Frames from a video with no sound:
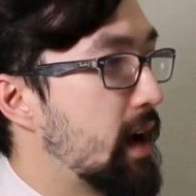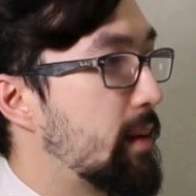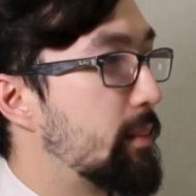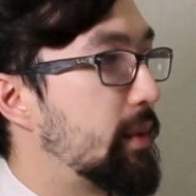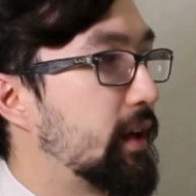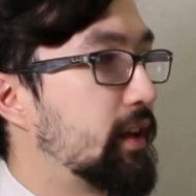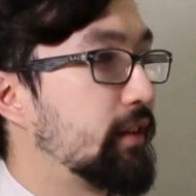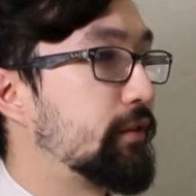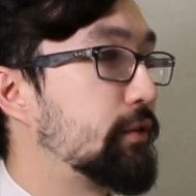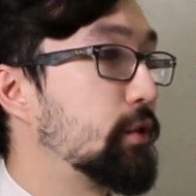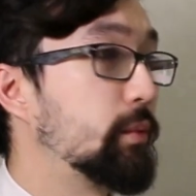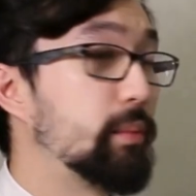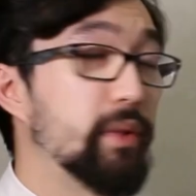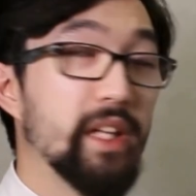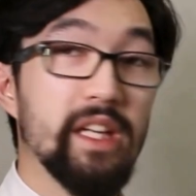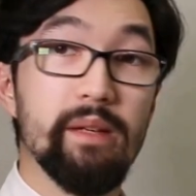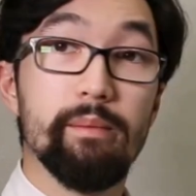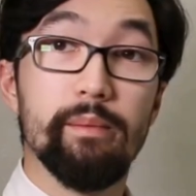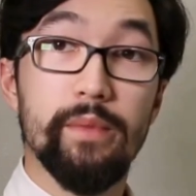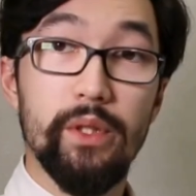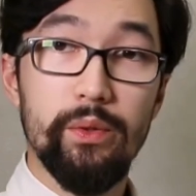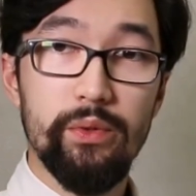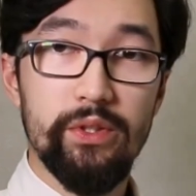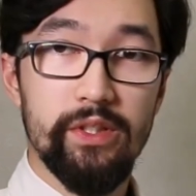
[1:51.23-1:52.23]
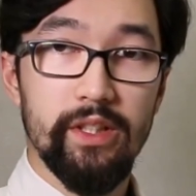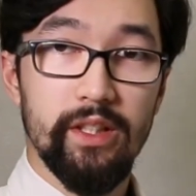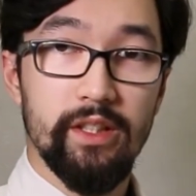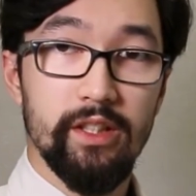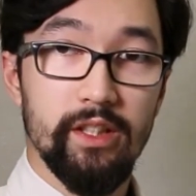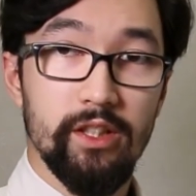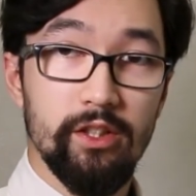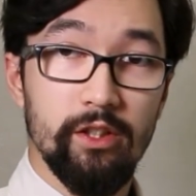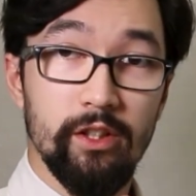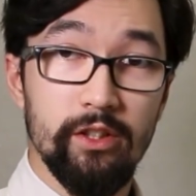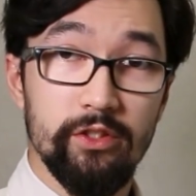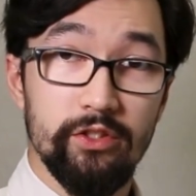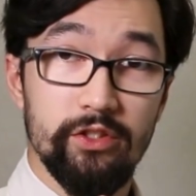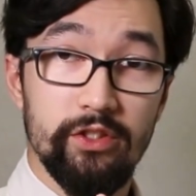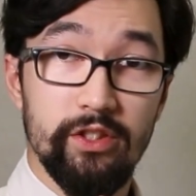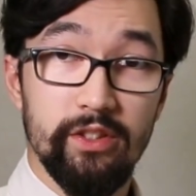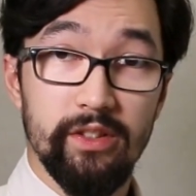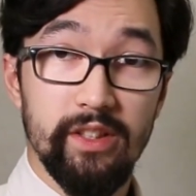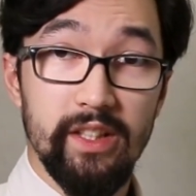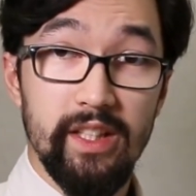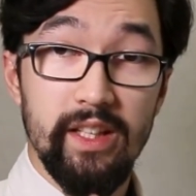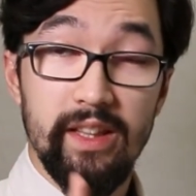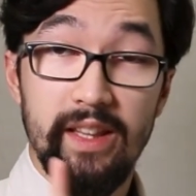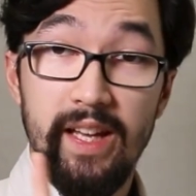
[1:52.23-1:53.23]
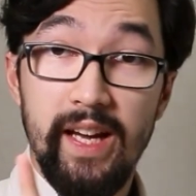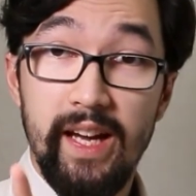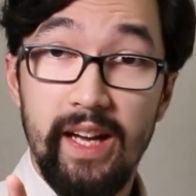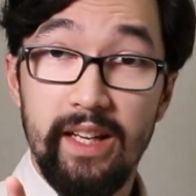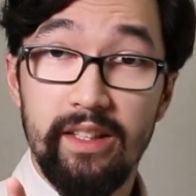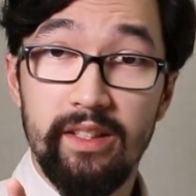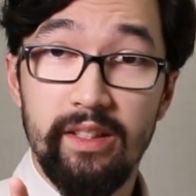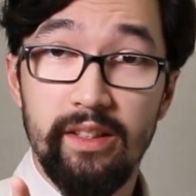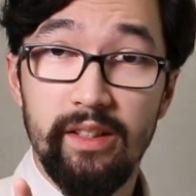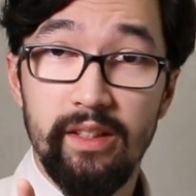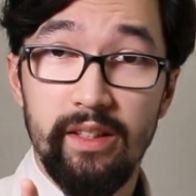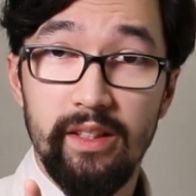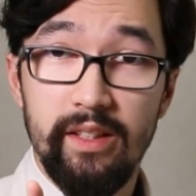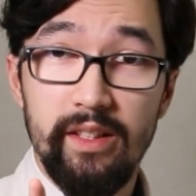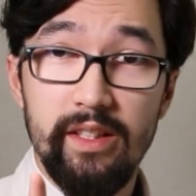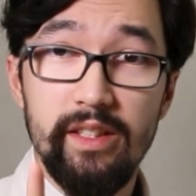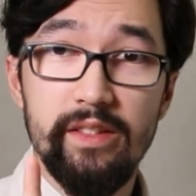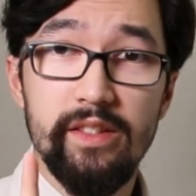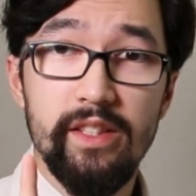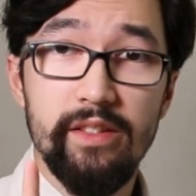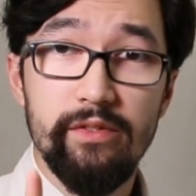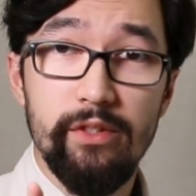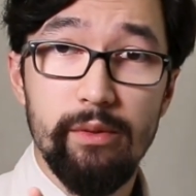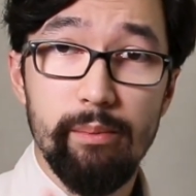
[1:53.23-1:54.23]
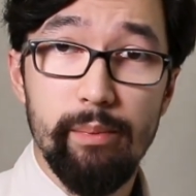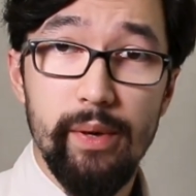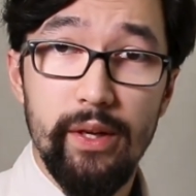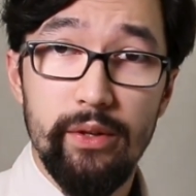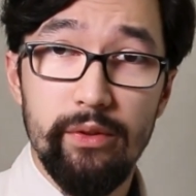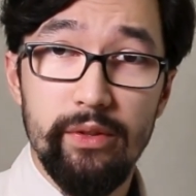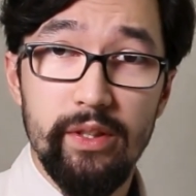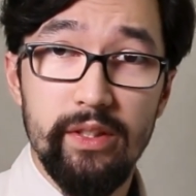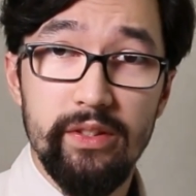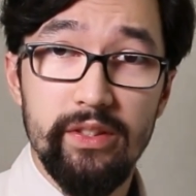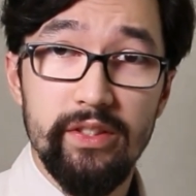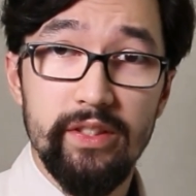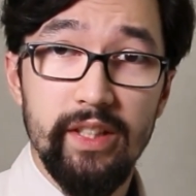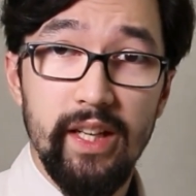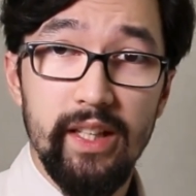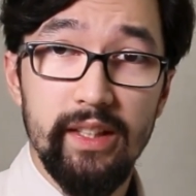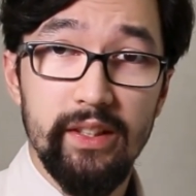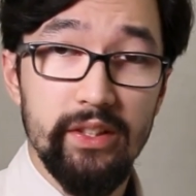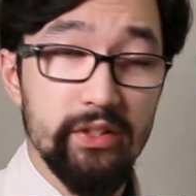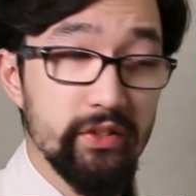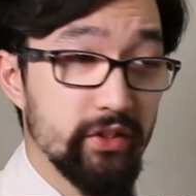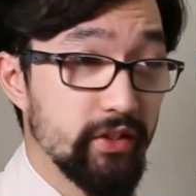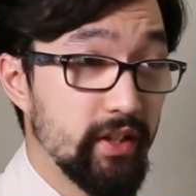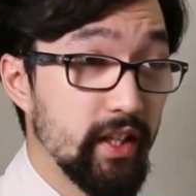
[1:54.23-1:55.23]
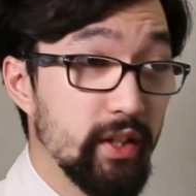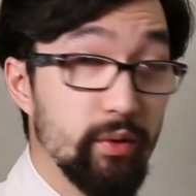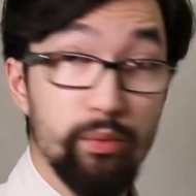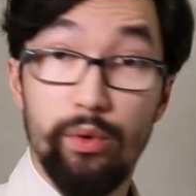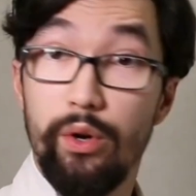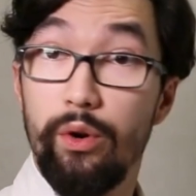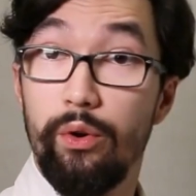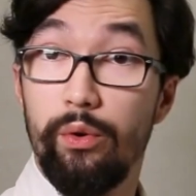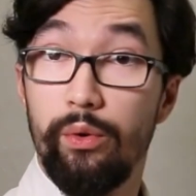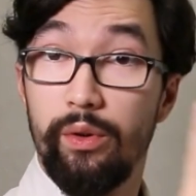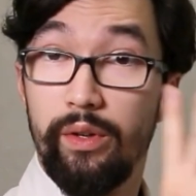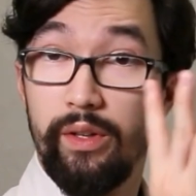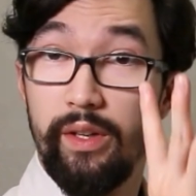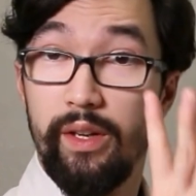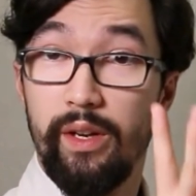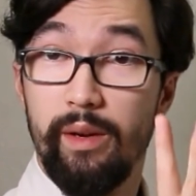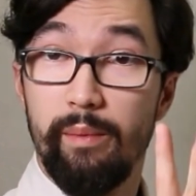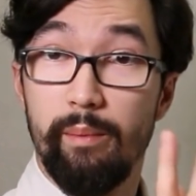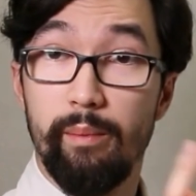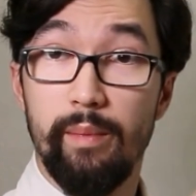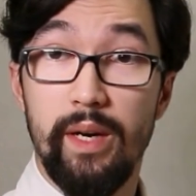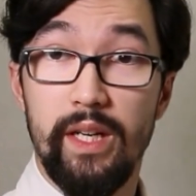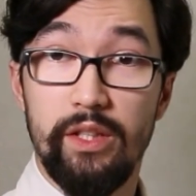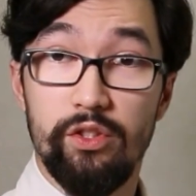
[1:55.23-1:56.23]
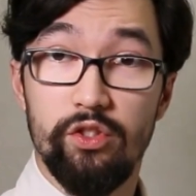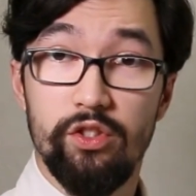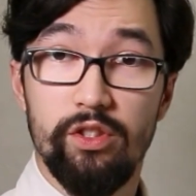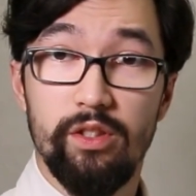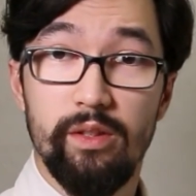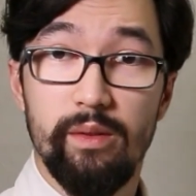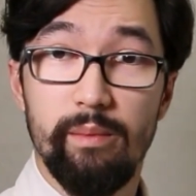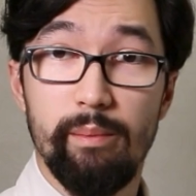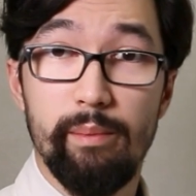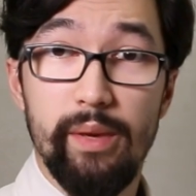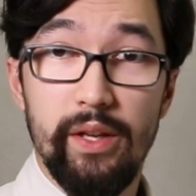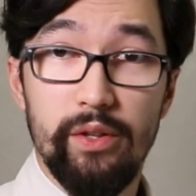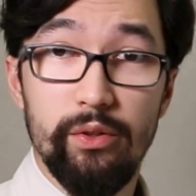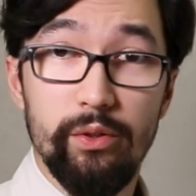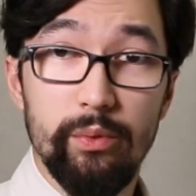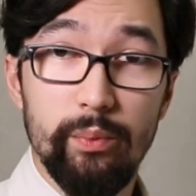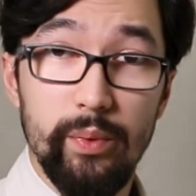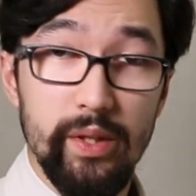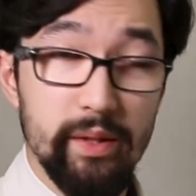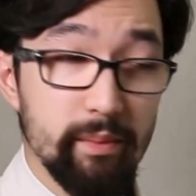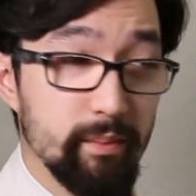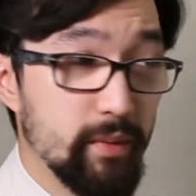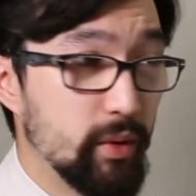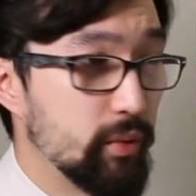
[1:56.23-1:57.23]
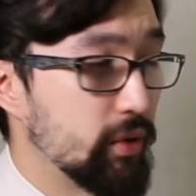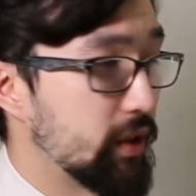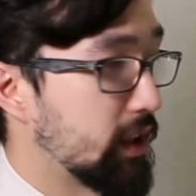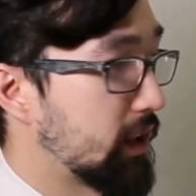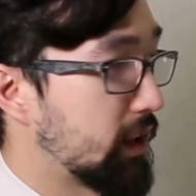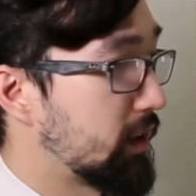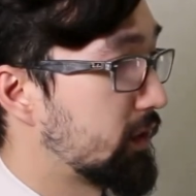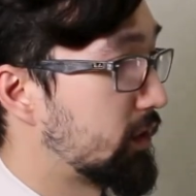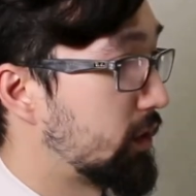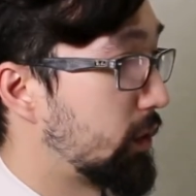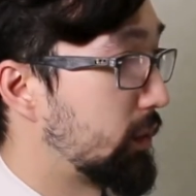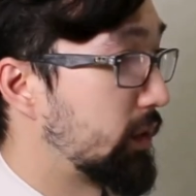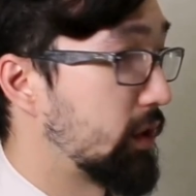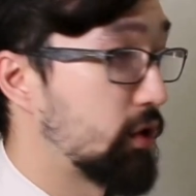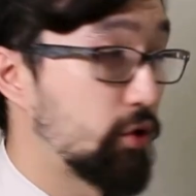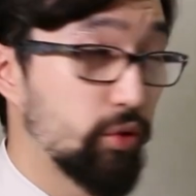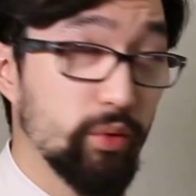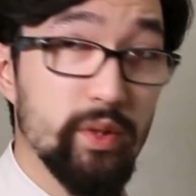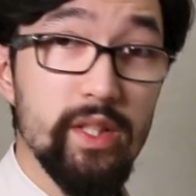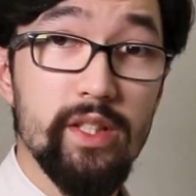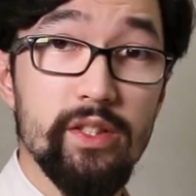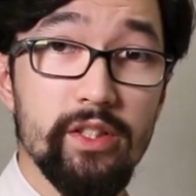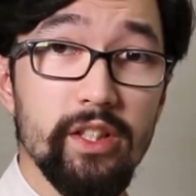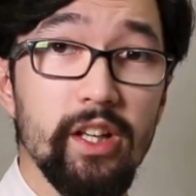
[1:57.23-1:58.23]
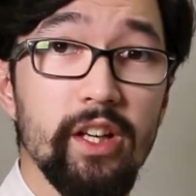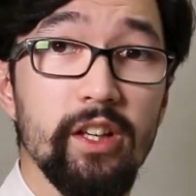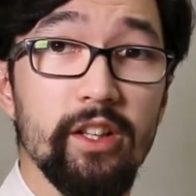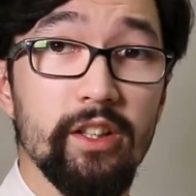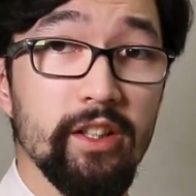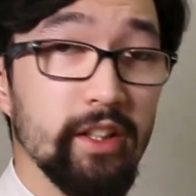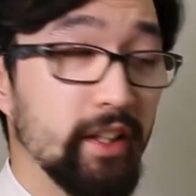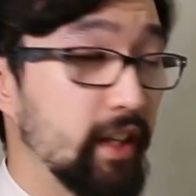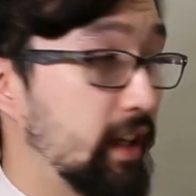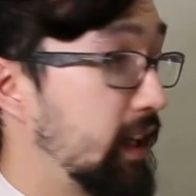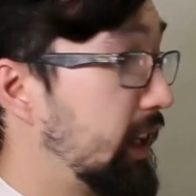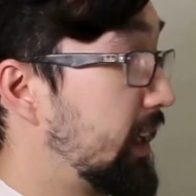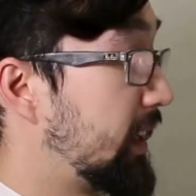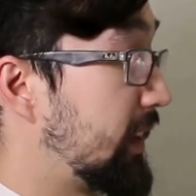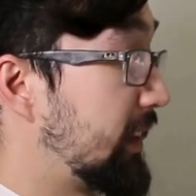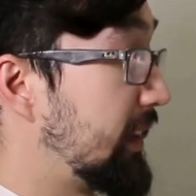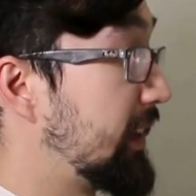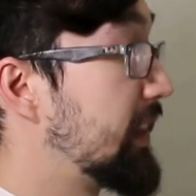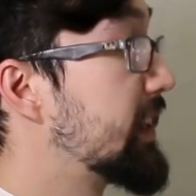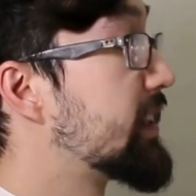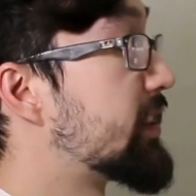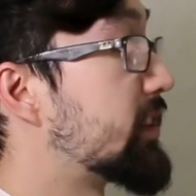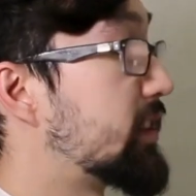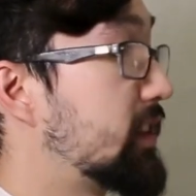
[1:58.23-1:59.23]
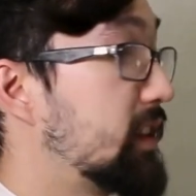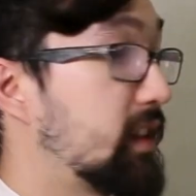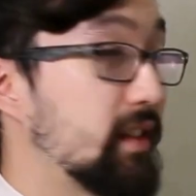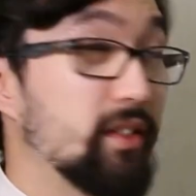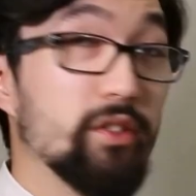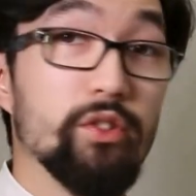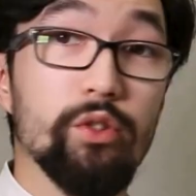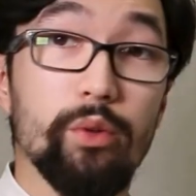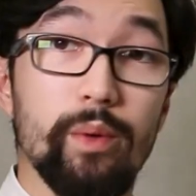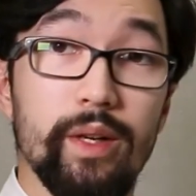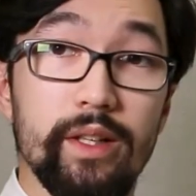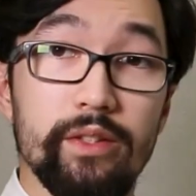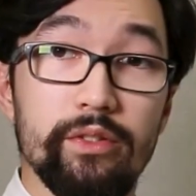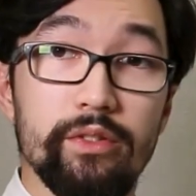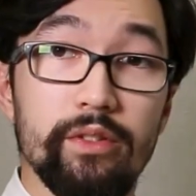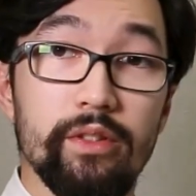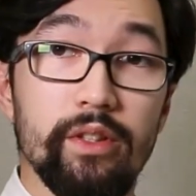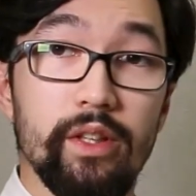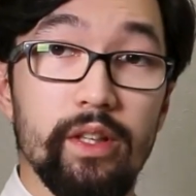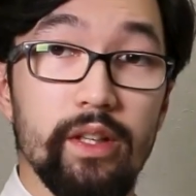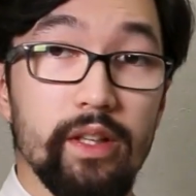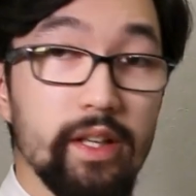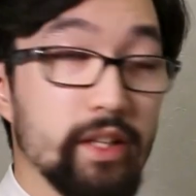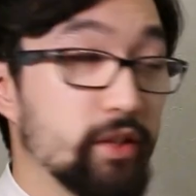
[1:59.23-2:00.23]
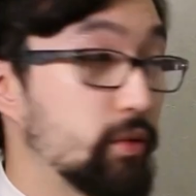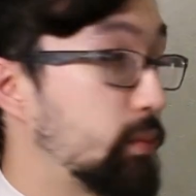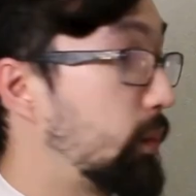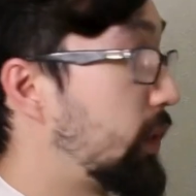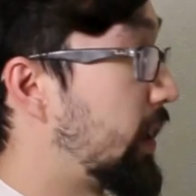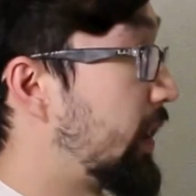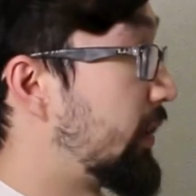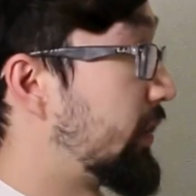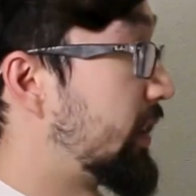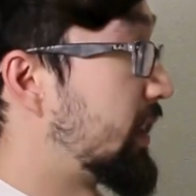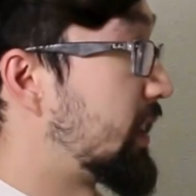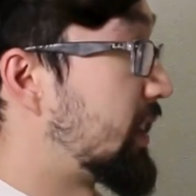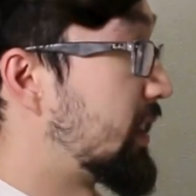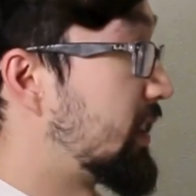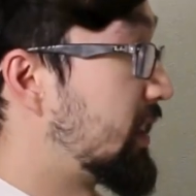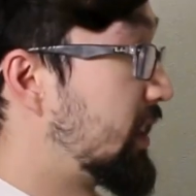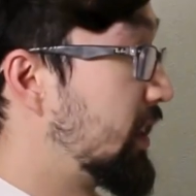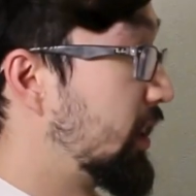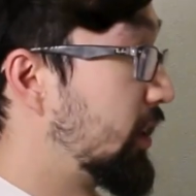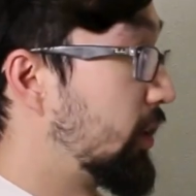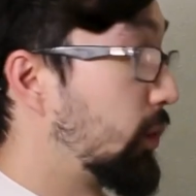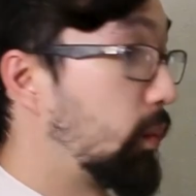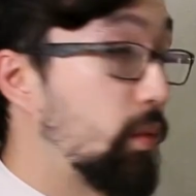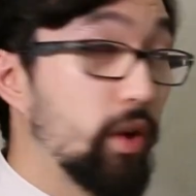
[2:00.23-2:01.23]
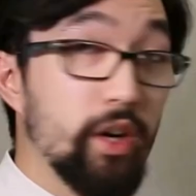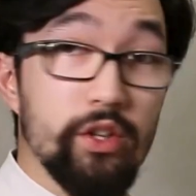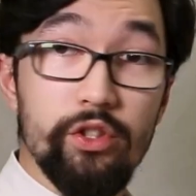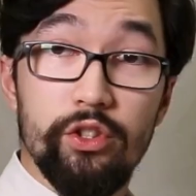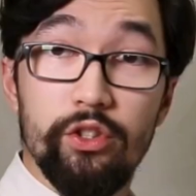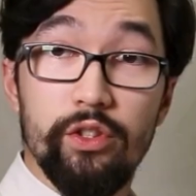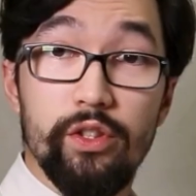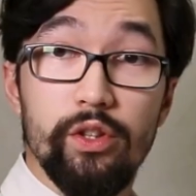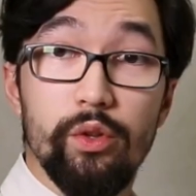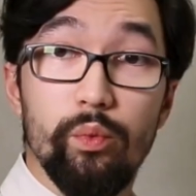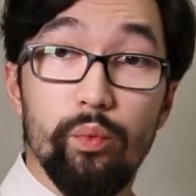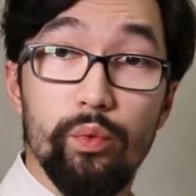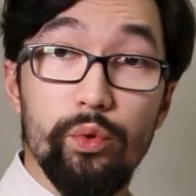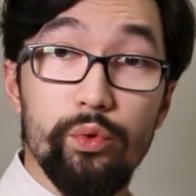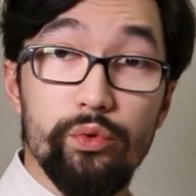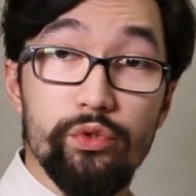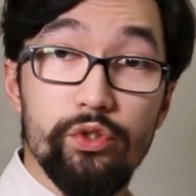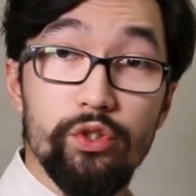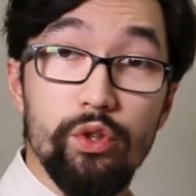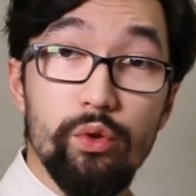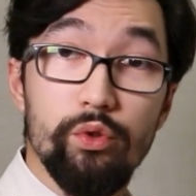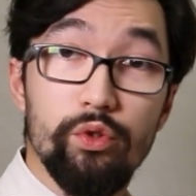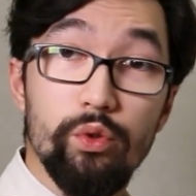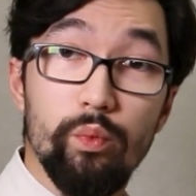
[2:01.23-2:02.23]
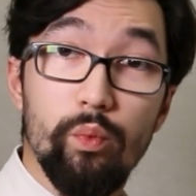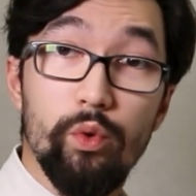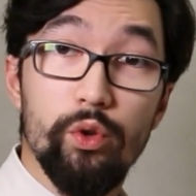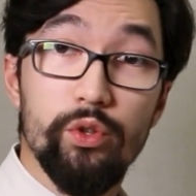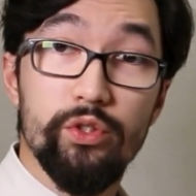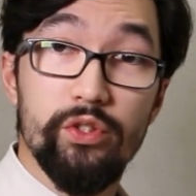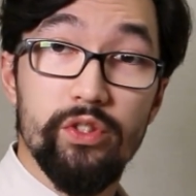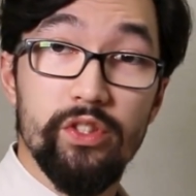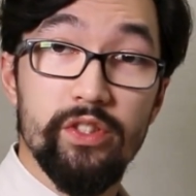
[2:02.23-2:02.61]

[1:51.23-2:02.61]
But if you play music constantly, that is even better than silence. They grow much better with music. So the trees are listening to us as well. They can hear water and the roots go towards